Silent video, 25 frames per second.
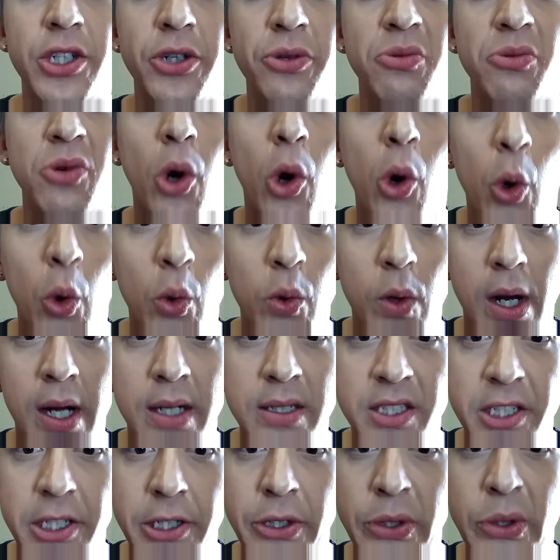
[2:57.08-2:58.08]
and hold on
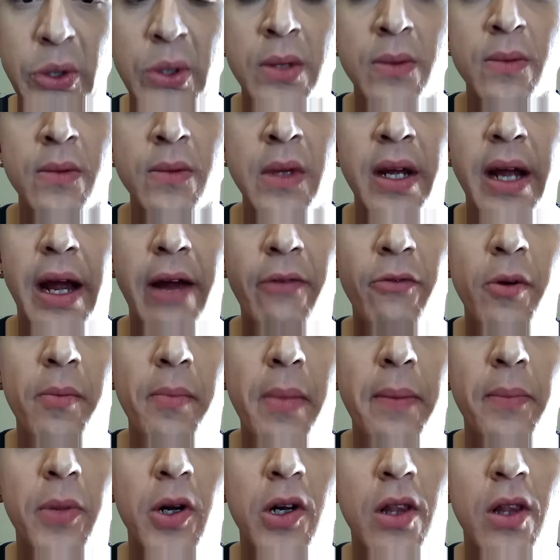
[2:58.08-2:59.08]
to. And
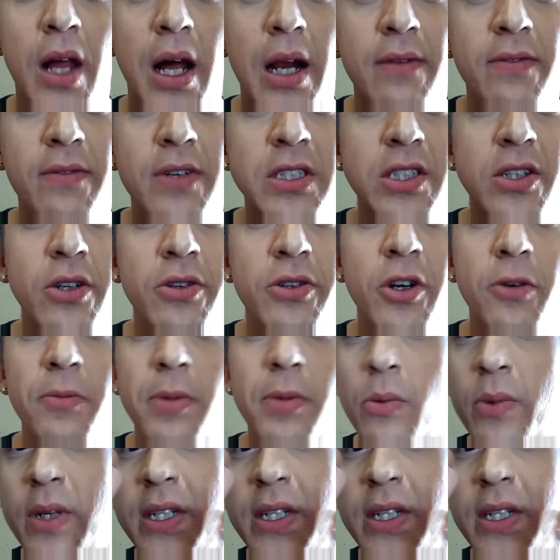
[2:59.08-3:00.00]
remember, a lot of us don't know, but we